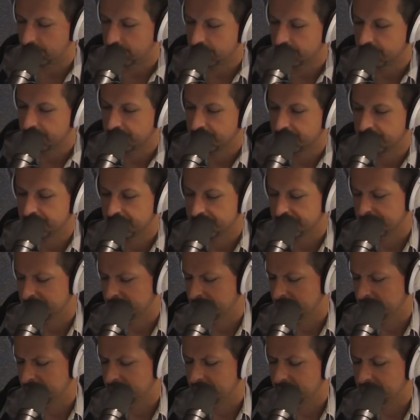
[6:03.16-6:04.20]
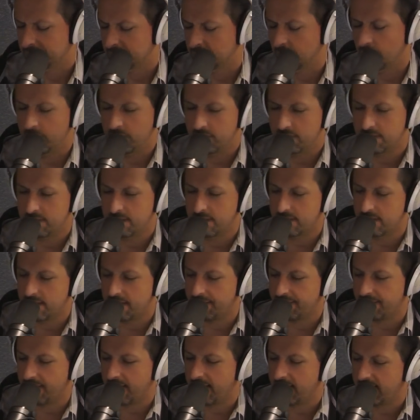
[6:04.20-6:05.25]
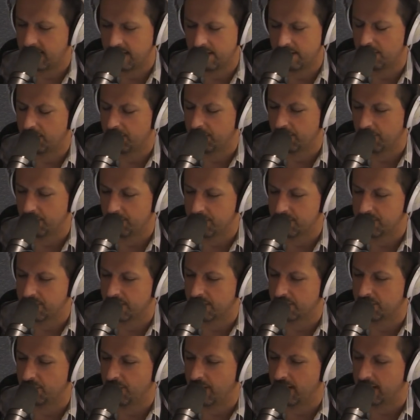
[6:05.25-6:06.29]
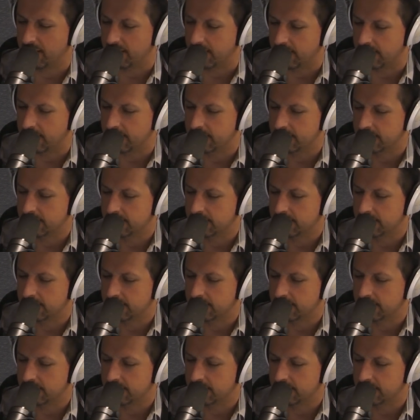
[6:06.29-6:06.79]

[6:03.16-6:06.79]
What? What does this have anything to do with homosexuality? I